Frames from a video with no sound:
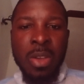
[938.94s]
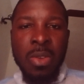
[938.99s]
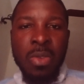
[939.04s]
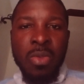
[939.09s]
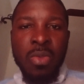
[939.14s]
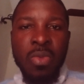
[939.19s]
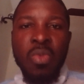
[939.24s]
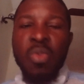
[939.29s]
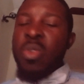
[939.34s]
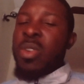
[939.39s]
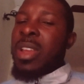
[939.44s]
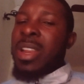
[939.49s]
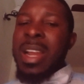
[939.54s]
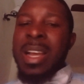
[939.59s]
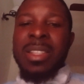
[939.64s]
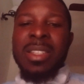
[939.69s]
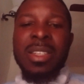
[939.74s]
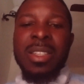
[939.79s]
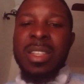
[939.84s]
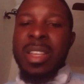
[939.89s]
looking
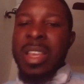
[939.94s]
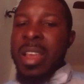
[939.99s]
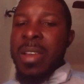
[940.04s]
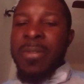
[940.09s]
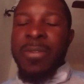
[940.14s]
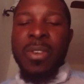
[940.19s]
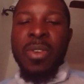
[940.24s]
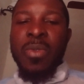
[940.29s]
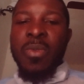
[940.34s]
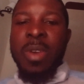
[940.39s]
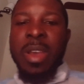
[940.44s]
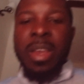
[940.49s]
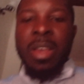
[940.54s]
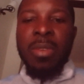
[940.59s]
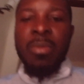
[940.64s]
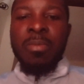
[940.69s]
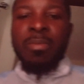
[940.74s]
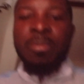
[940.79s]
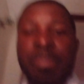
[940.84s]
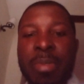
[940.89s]
at it everywhere,
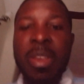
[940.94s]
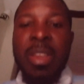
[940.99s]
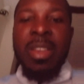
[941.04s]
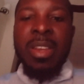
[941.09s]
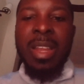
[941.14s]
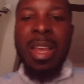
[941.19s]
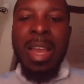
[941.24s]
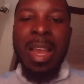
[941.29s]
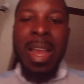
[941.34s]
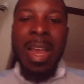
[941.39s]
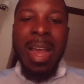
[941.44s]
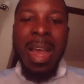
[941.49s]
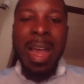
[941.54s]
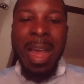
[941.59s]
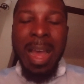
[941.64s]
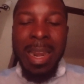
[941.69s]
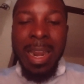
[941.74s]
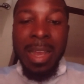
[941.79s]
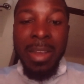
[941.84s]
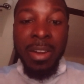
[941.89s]
being
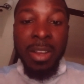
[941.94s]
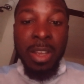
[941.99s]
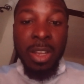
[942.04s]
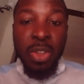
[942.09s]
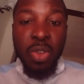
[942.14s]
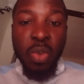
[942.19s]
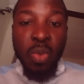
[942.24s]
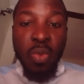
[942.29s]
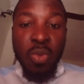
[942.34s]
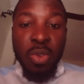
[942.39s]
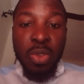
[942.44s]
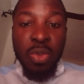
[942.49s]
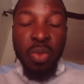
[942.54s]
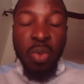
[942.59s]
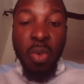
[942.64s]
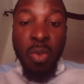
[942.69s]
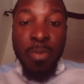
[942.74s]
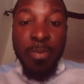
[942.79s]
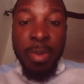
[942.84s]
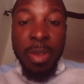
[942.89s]
an aggregator with
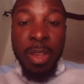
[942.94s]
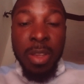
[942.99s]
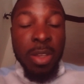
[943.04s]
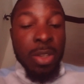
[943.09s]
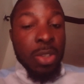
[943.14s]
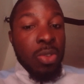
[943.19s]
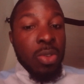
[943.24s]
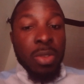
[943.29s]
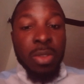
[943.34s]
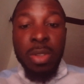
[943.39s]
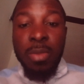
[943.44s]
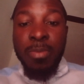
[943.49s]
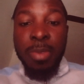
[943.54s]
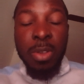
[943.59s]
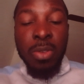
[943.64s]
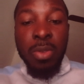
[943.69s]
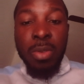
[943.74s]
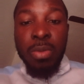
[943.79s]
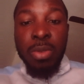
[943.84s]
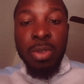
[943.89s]
Opay is just the
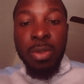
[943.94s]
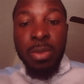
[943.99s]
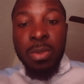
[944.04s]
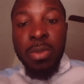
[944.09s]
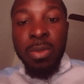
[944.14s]
best option.